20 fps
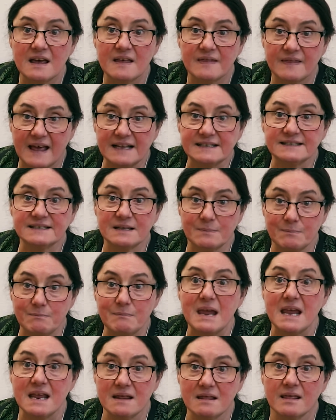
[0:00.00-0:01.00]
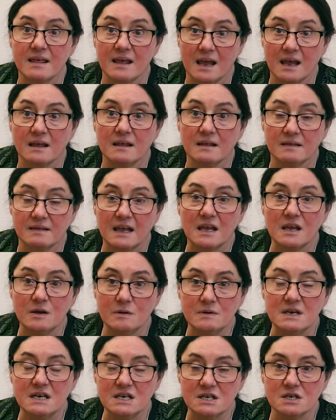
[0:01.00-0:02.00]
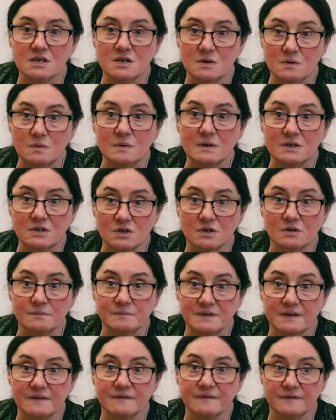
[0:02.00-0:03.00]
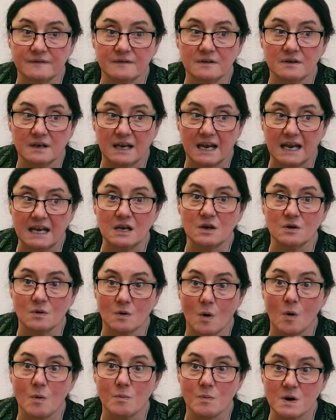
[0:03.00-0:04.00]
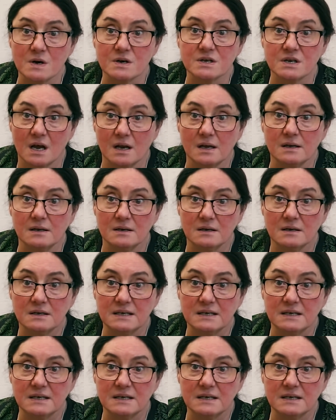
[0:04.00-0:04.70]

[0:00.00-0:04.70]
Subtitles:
That's the main thing that you need to do in terms of getting your homework done,